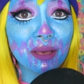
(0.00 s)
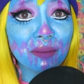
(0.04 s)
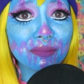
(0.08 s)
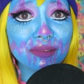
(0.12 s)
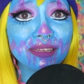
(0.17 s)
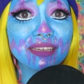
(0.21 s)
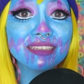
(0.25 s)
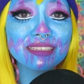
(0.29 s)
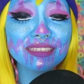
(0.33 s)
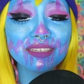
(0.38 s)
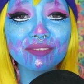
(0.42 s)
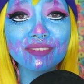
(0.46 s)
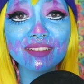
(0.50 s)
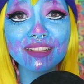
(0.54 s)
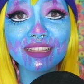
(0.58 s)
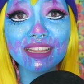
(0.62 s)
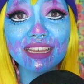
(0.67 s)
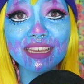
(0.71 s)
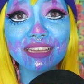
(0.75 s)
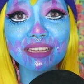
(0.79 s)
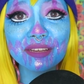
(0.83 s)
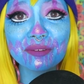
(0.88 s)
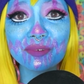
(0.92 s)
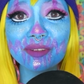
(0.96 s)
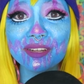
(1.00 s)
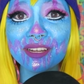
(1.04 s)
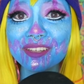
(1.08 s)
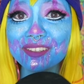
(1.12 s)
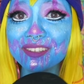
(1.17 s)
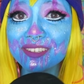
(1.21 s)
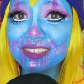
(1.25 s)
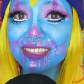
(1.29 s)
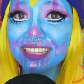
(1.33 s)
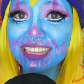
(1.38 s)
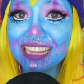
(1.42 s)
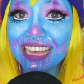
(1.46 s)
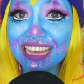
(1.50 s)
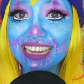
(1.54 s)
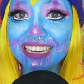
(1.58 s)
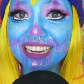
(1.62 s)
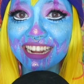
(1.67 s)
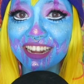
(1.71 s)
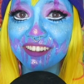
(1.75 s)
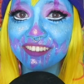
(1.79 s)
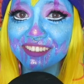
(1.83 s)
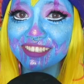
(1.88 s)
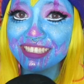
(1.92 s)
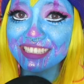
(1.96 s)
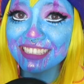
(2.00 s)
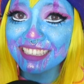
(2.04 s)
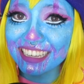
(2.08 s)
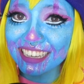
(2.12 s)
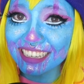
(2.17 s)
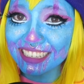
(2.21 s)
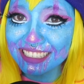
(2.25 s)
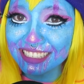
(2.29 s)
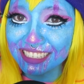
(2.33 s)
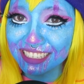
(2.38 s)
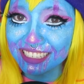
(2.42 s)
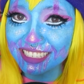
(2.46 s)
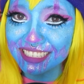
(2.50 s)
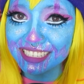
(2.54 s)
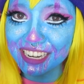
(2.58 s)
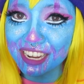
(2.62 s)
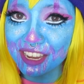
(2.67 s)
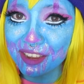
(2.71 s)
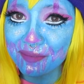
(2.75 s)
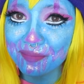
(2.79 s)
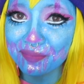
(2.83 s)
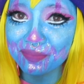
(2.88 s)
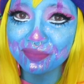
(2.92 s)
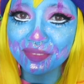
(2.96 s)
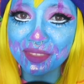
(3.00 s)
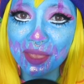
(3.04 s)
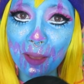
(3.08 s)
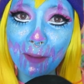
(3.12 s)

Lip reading: please give it a like. But other than that, I'll see you guys next time.